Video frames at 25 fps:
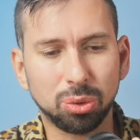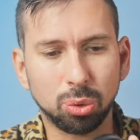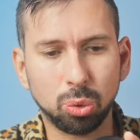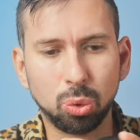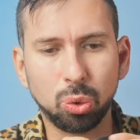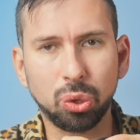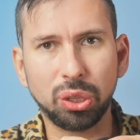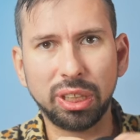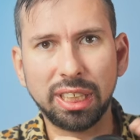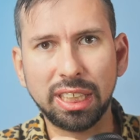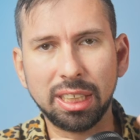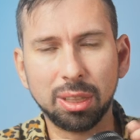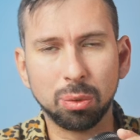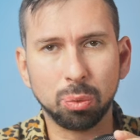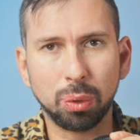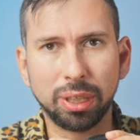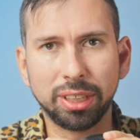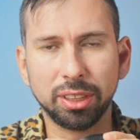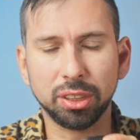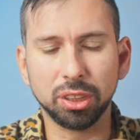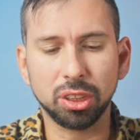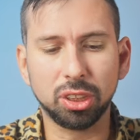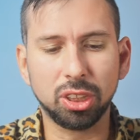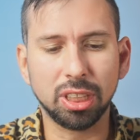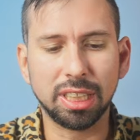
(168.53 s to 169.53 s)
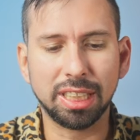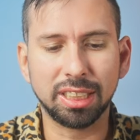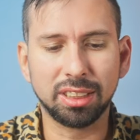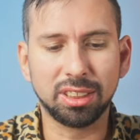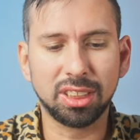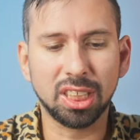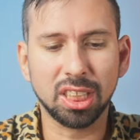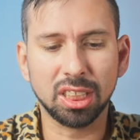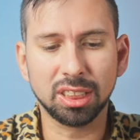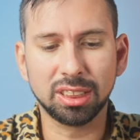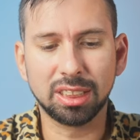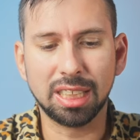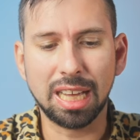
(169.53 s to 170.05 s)
ring where you could
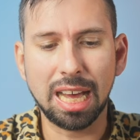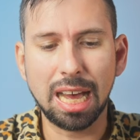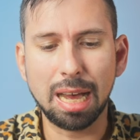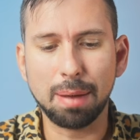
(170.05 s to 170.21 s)
adjust the